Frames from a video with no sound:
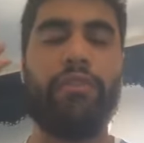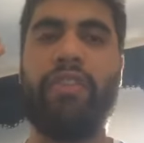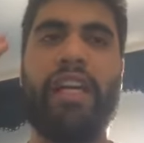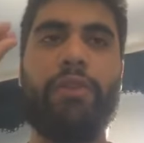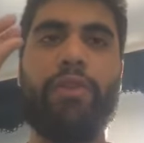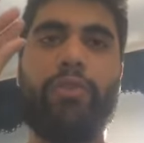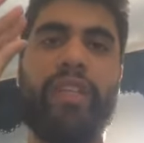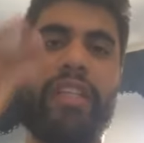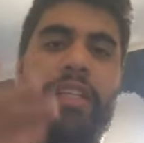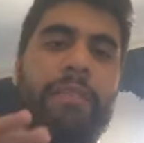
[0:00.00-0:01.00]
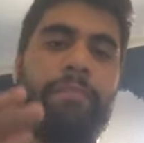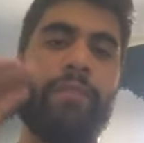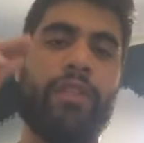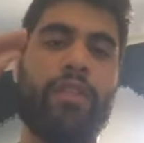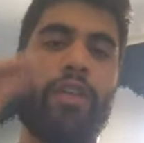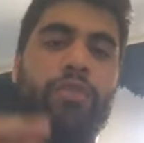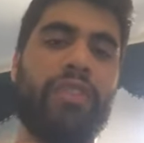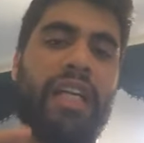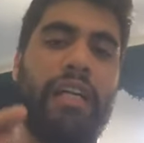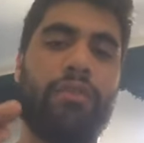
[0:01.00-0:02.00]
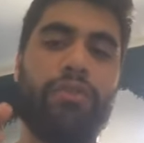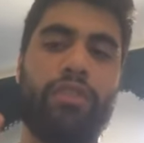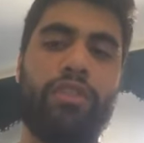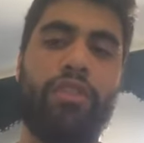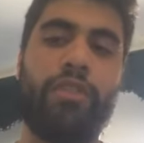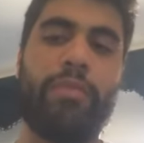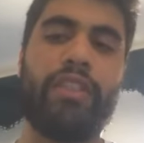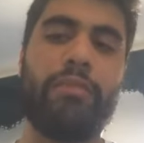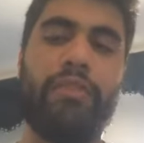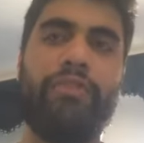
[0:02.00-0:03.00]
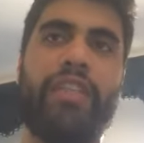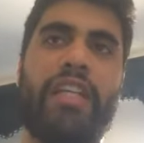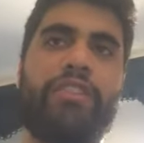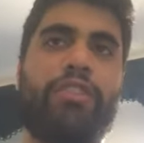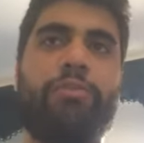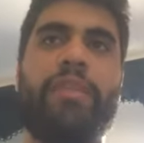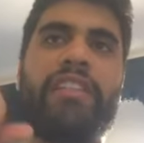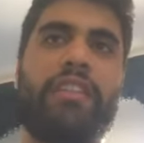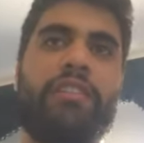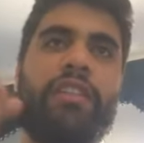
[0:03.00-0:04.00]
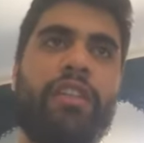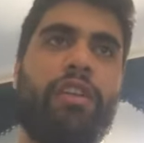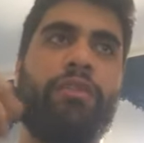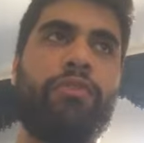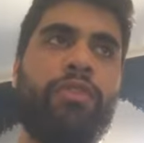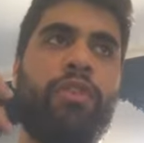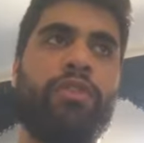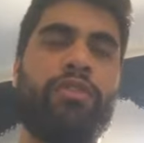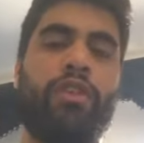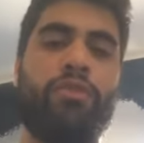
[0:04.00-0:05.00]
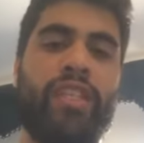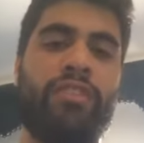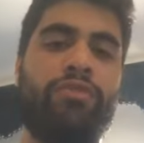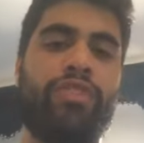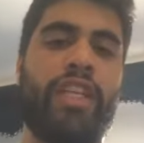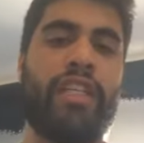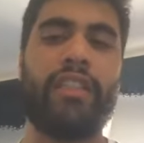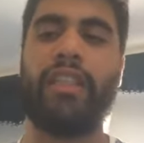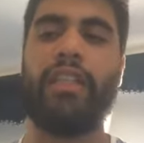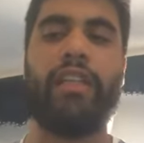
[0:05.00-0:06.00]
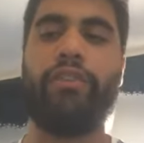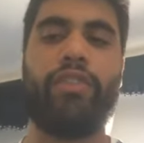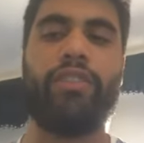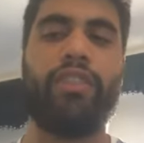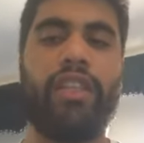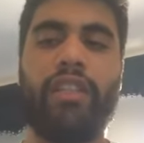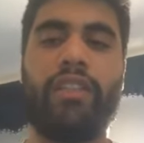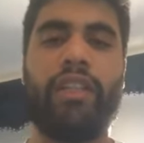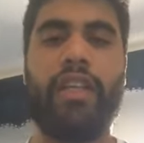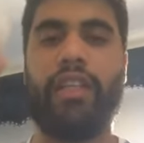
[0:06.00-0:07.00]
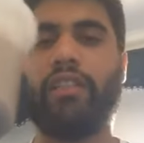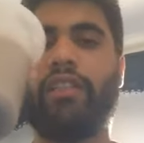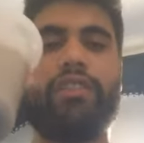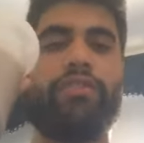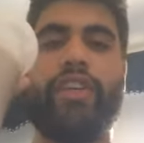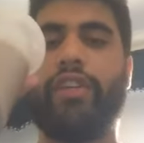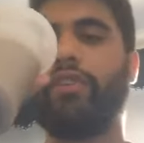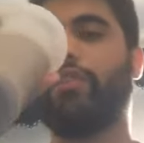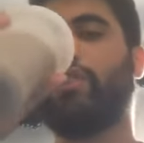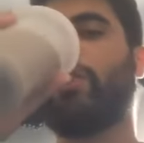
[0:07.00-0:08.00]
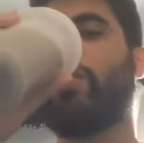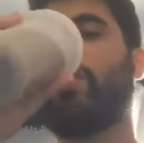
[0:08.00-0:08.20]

flour will go down to the bottom of glass. So better, of course, always to shake it, and then you can drink it again, and it's very good.